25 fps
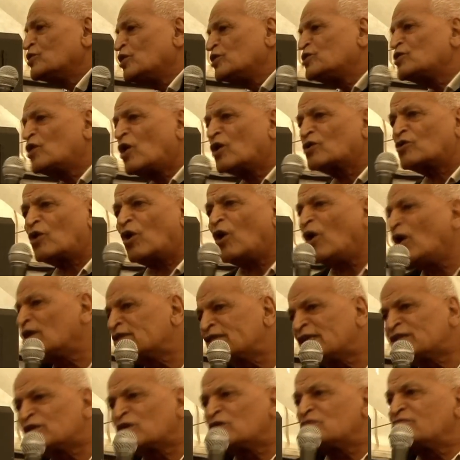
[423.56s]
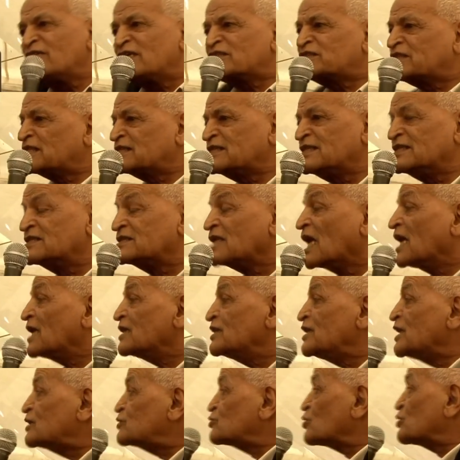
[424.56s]
New York, all these universities
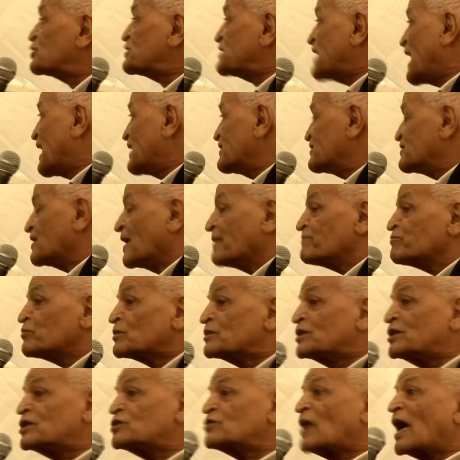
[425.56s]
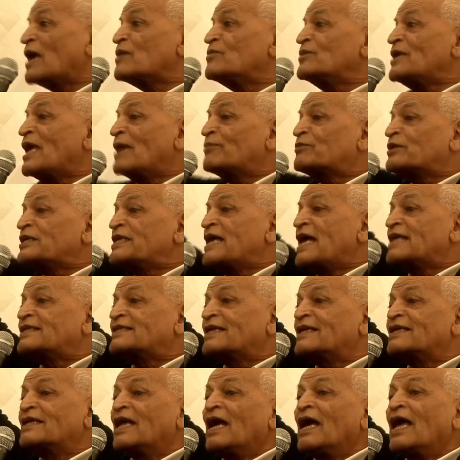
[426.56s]
need to change. This is why we have
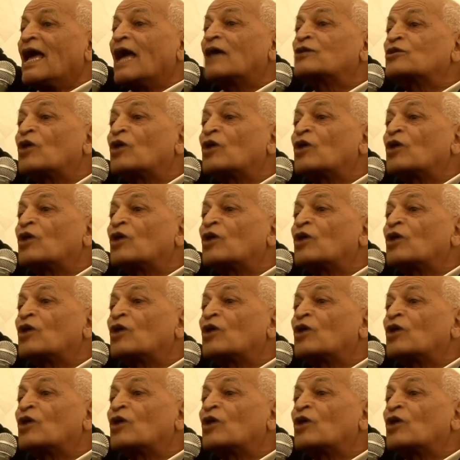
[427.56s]
created a